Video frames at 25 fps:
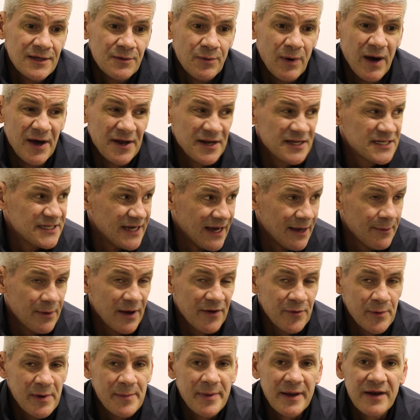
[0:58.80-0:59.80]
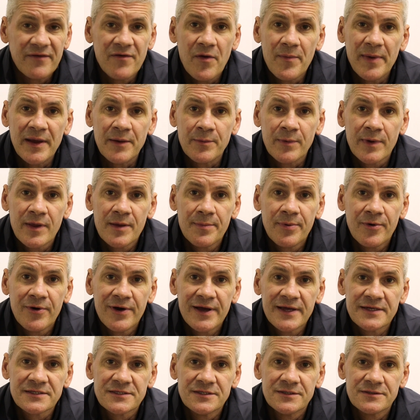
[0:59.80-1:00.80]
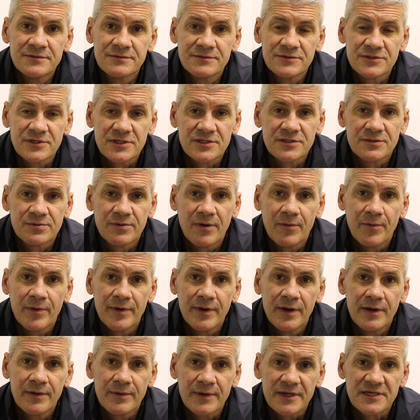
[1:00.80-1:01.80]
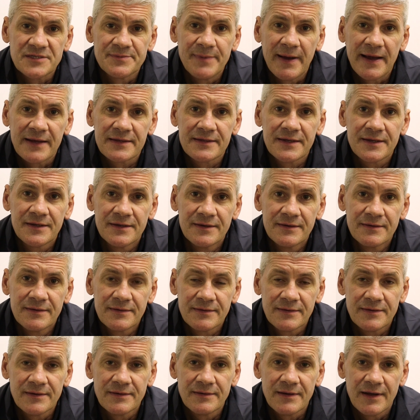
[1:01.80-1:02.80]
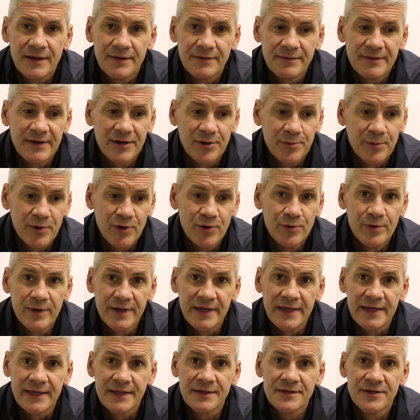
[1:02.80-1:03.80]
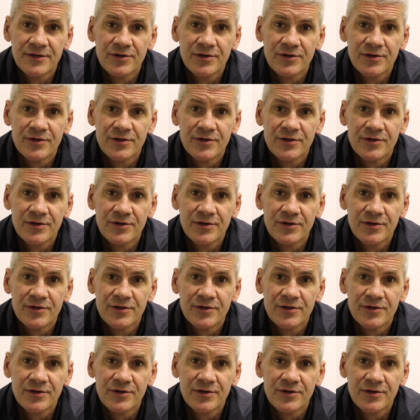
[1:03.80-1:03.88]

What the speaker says: I had a chat, had a wee bit of a meeting with the boys and just what we expected, and here we go again.